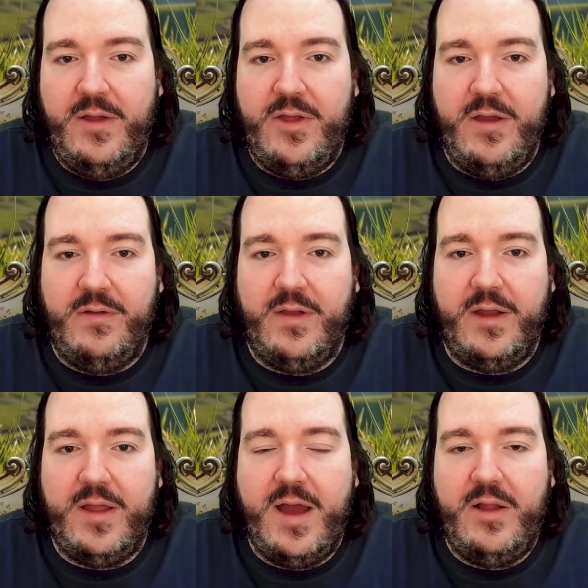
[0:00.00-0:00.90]
things
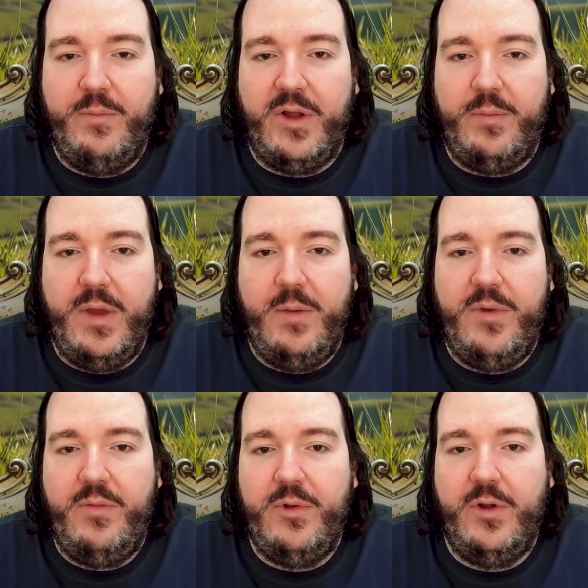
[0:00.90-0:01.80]
like that, but
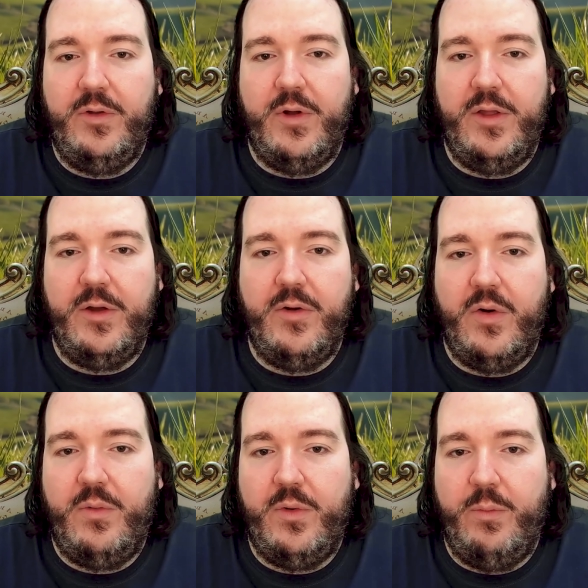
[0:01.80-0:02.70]
maybe if you don't want to
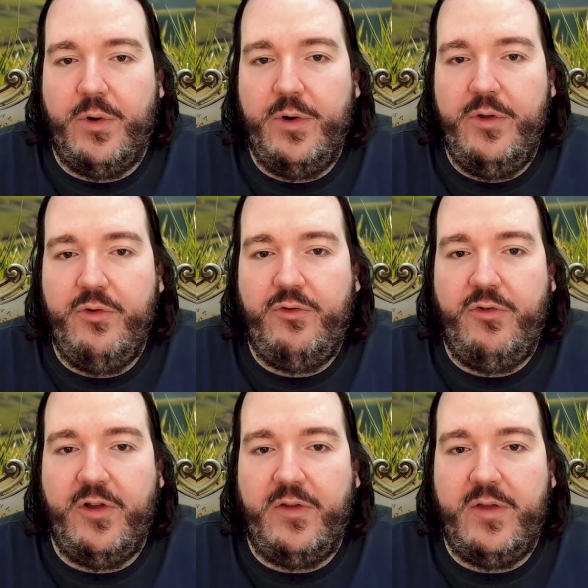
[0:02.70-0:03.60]
go overboard, you
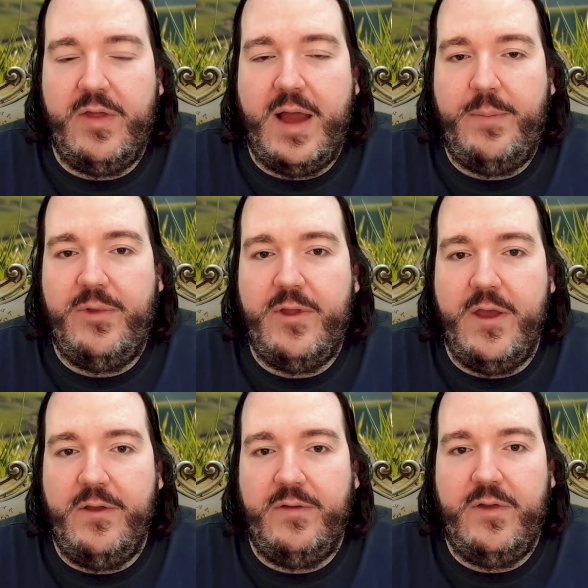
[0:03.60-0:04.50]
should just adapt
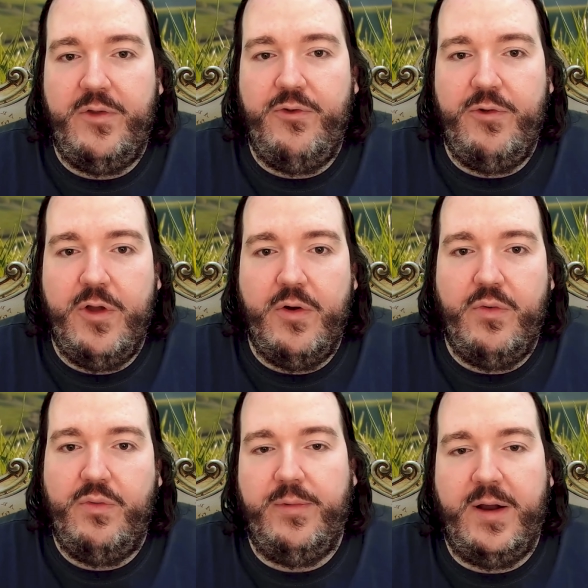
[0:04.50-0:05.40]
things that
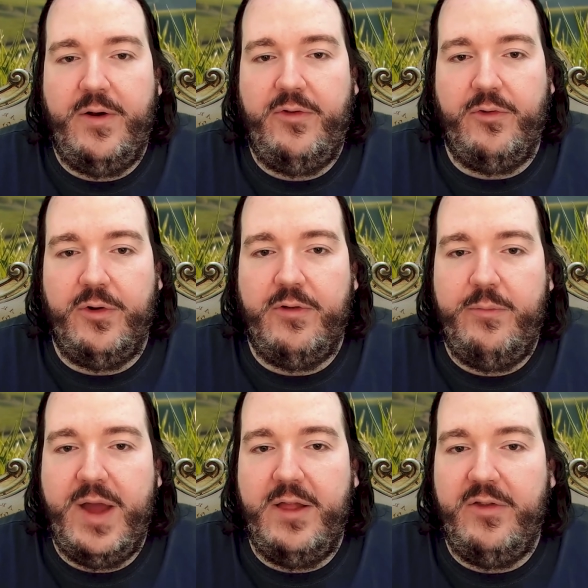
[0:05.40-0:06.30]
are sort
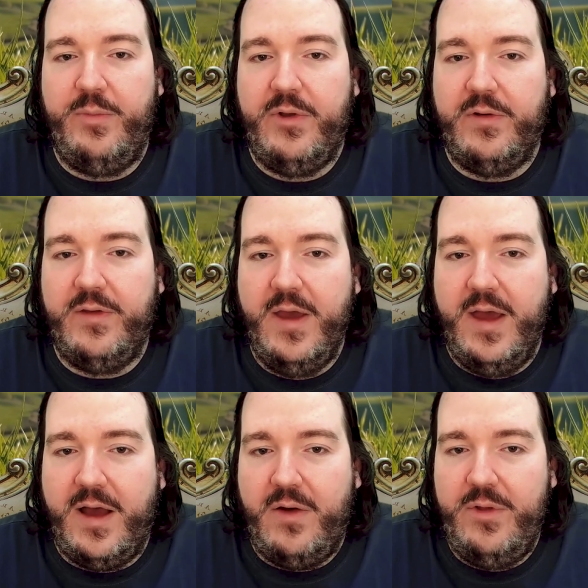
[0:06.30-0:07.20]
of balanced. Because
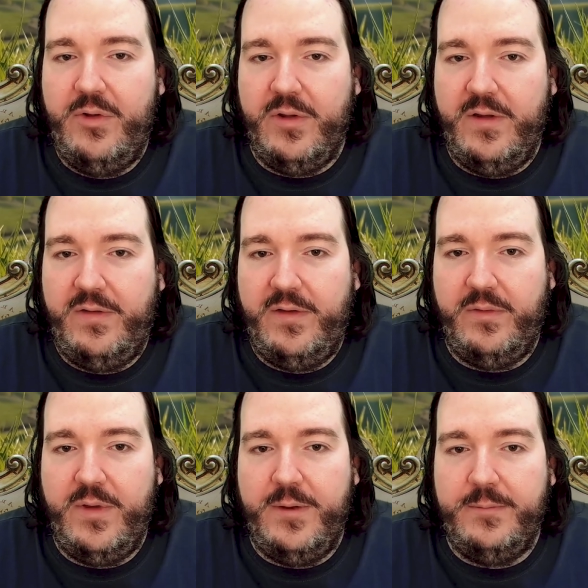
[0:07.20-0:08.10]
how we do this
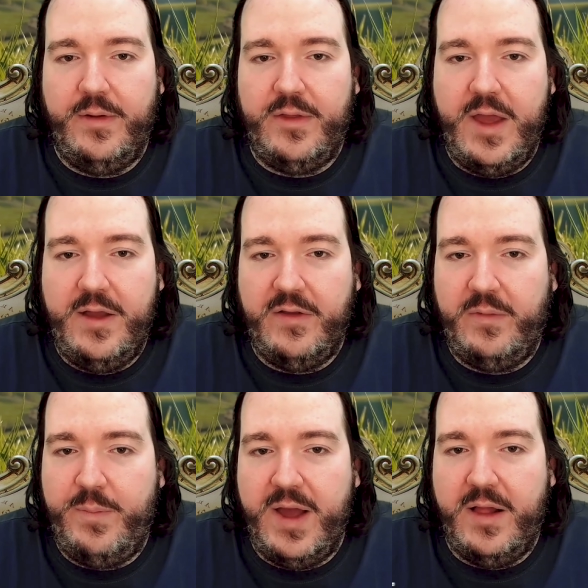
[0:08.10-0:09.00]
is we take a
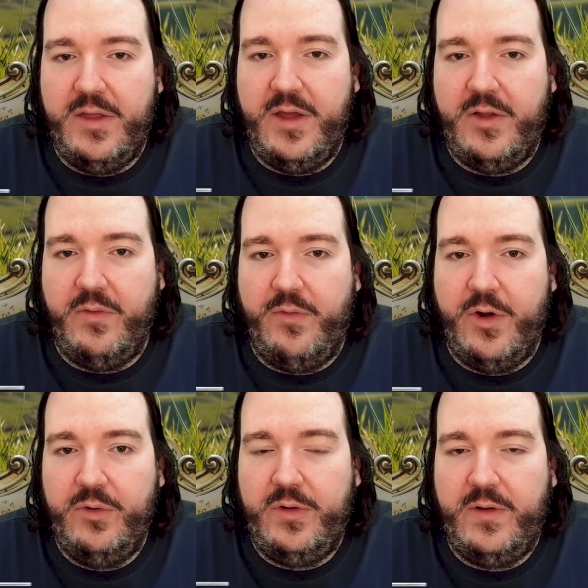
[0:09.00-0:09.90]
spell that
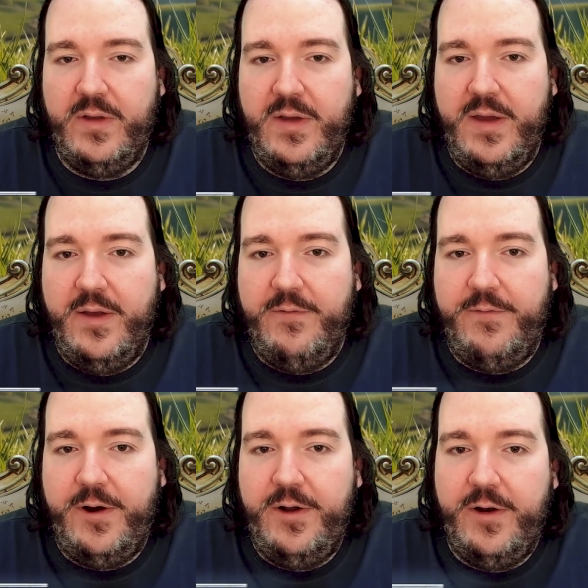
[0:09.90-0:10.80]
won't
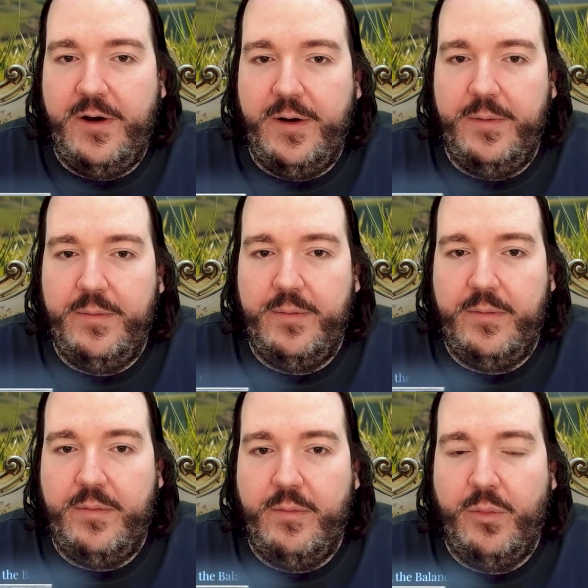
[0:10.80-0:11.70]
further
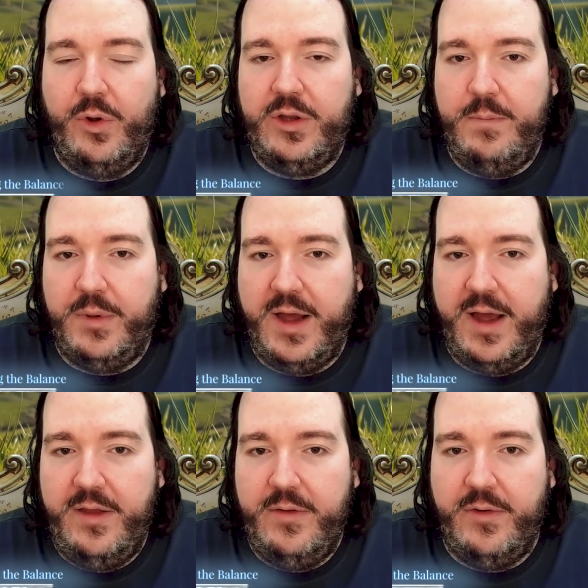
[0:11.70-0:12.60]

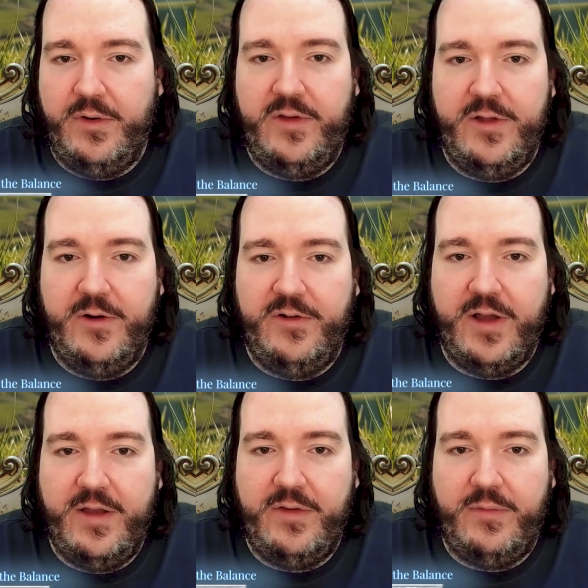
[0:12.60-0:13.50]
multiply or
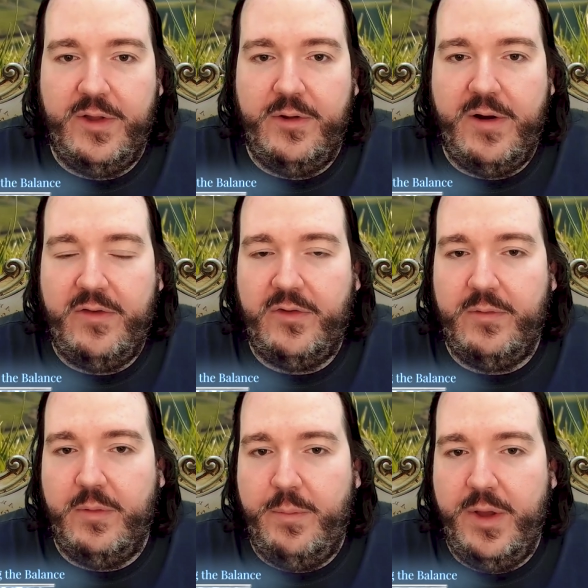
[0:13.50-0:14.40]
synergize with the rest
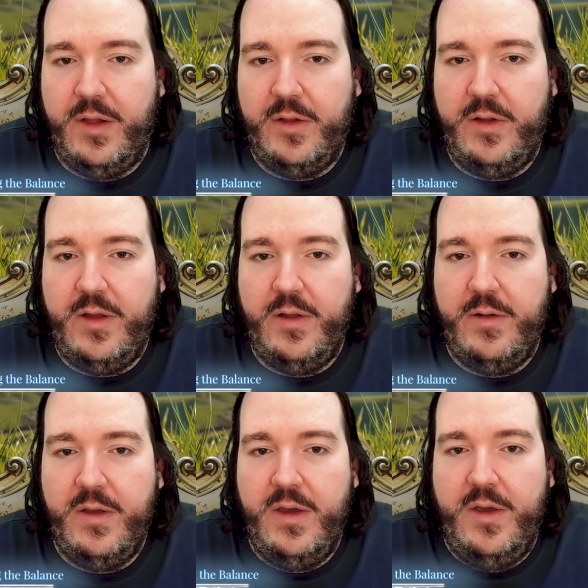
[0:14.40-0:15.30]
of the build in